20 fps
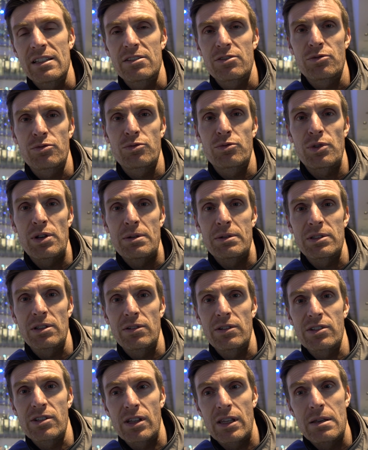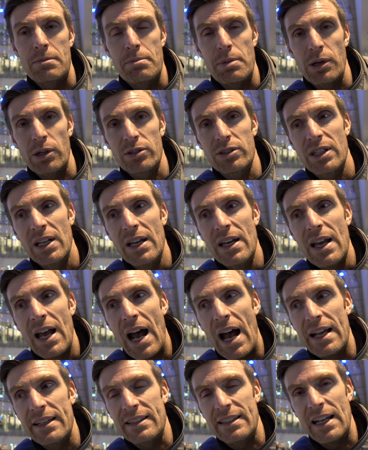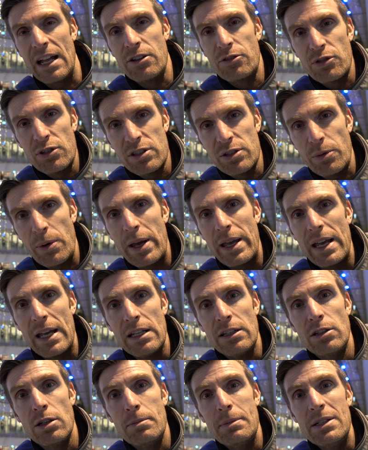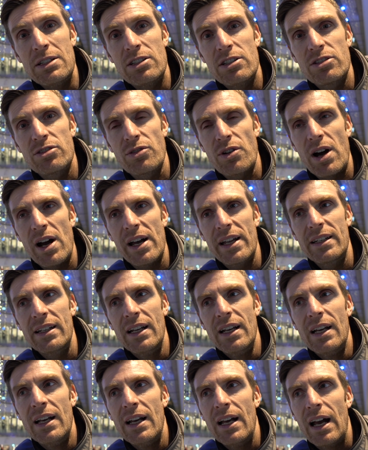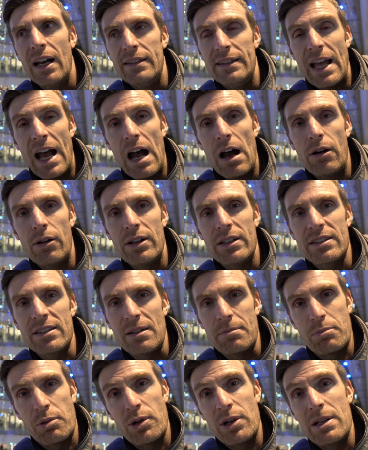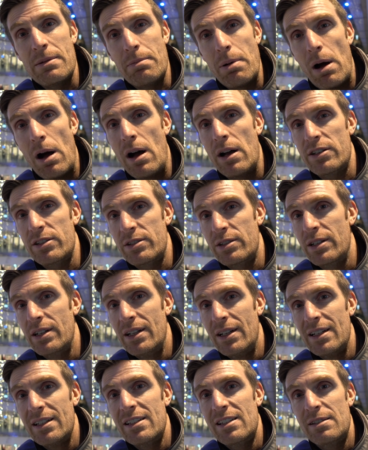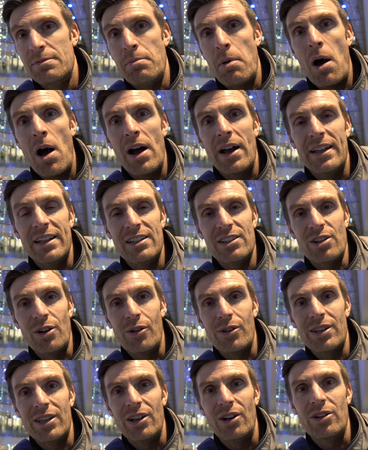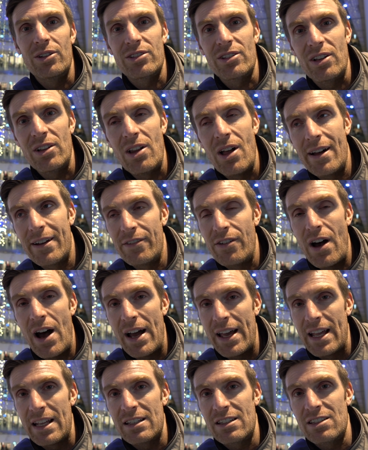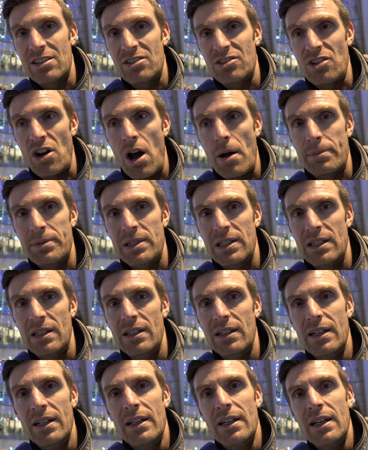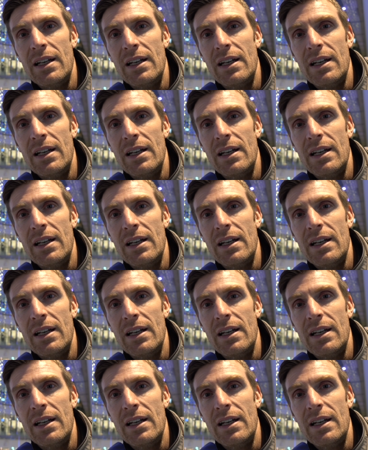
This street was originally built as an entranceway into Meiji Shrine, and now it's a pretty posh spot in Tokyo. There's a lot of high-end shops here.